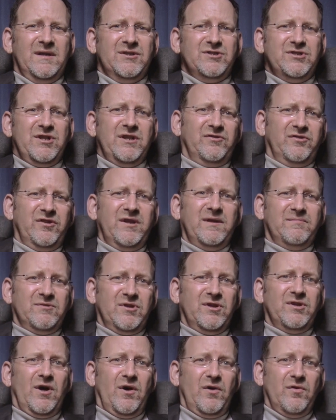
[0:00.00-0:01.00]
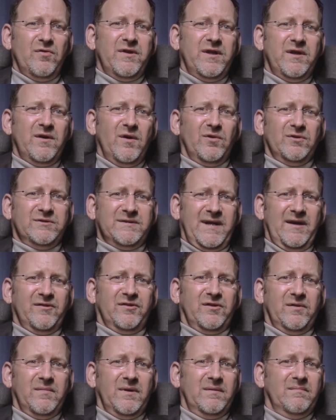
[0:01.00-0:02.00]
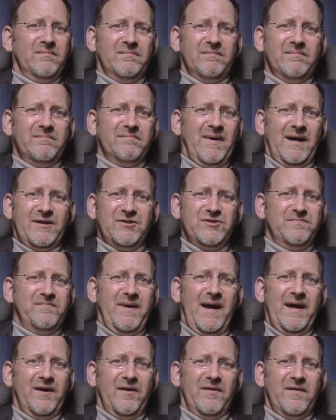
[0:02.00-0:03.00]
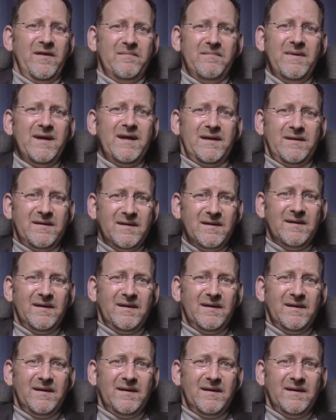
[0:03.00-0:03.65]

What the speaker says: she seemed to know the Old Testament much better than me.